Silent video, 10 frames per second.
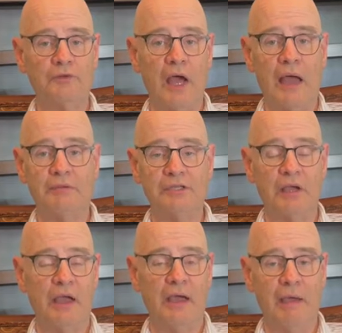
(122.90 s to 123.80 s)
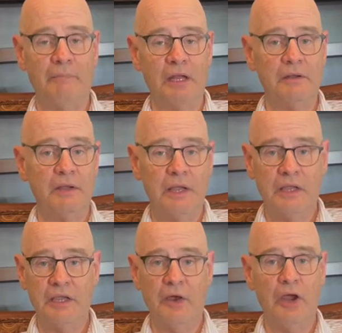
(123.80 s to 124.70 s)
tribes have been
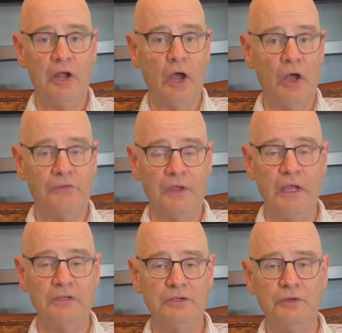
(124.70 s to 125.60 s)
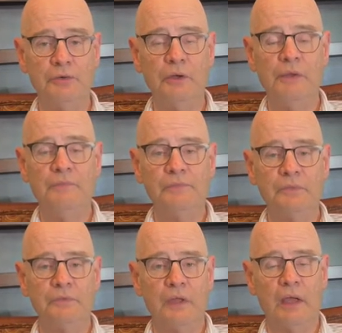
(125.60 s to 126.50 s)
carried off into
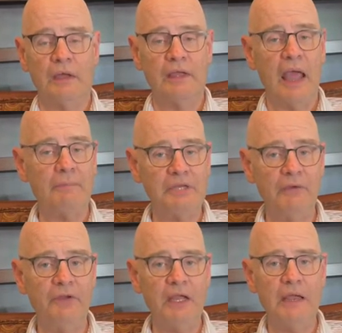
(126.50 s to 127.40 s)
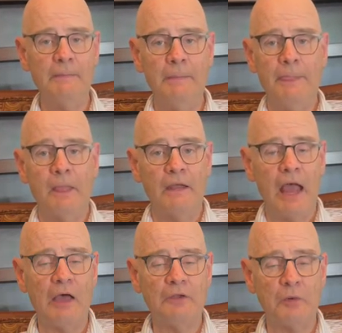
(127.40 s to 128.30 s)
captivity.
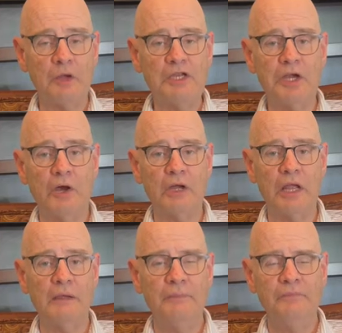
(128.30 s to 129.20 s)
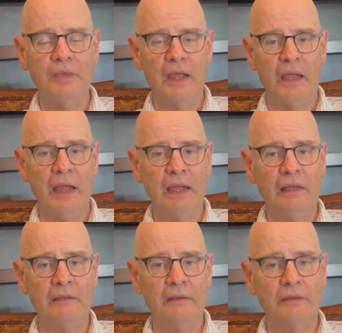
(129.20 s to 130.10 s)
Now they're returning,
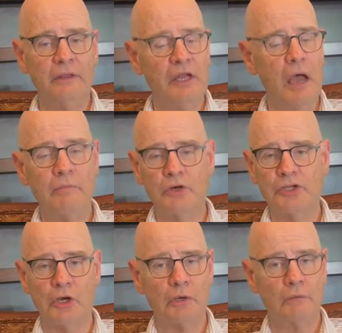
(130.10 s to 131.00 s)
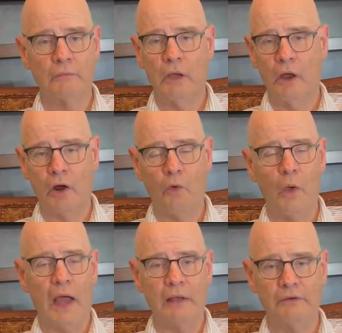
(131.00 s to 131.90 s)
and the numbers are
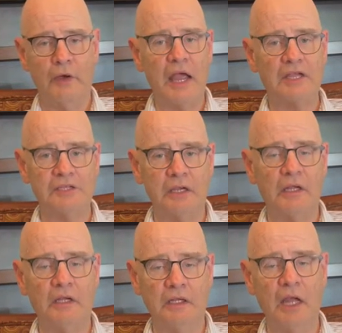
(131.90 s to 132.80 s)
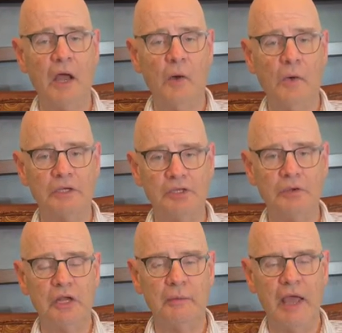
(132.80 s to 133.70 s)
quite drastically low, as you
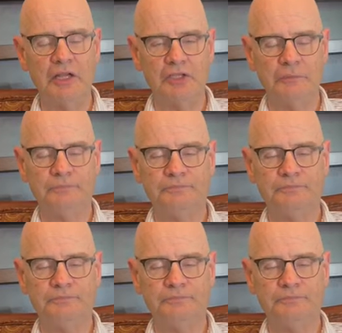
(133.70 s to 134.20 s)
can imagine.